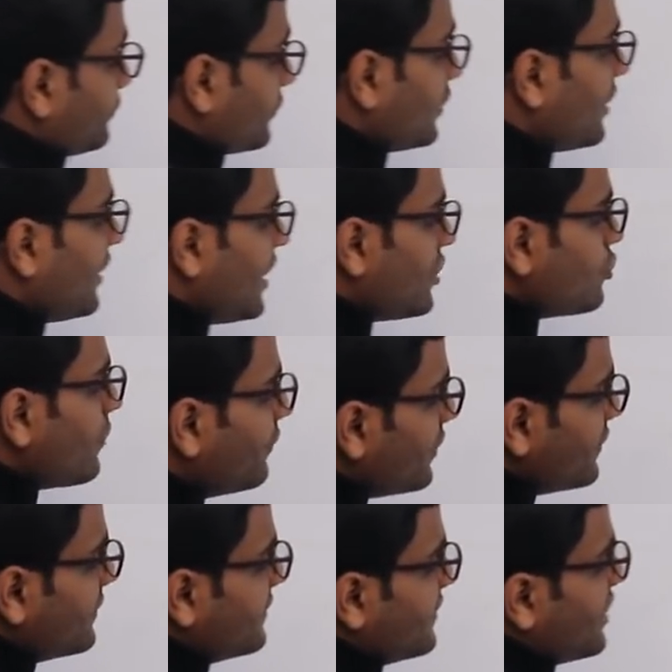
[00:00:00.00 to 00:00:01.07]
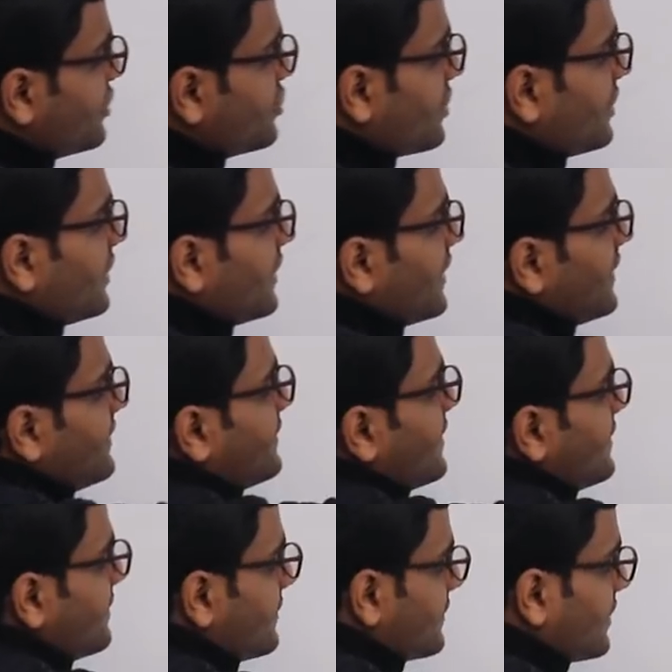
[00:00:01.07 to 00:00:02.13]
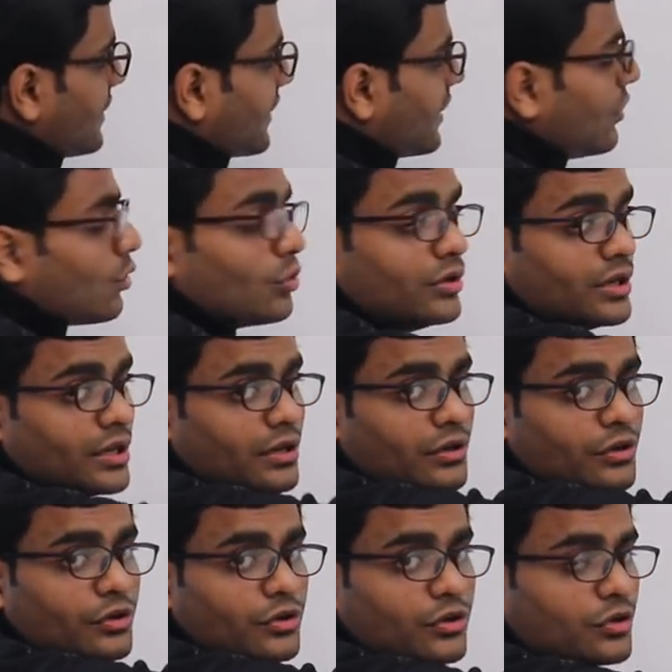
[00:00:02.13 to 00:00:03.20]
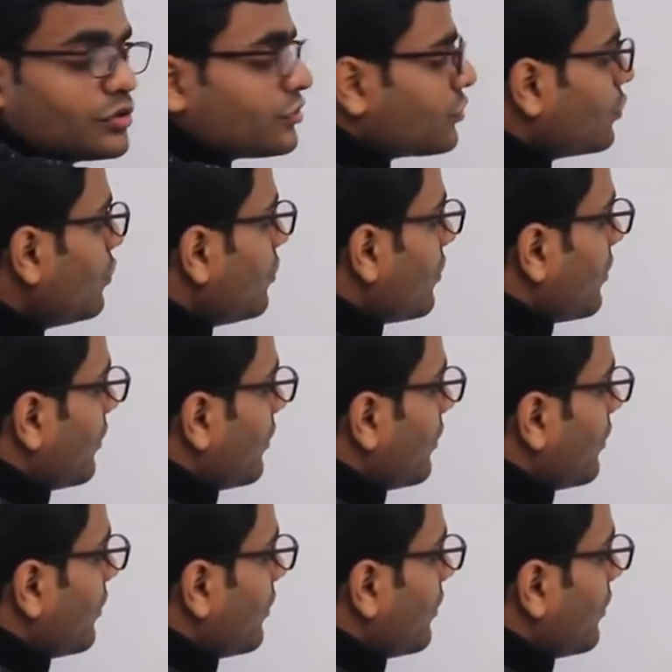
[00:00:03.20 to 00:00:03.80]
the range of this station is this circle only so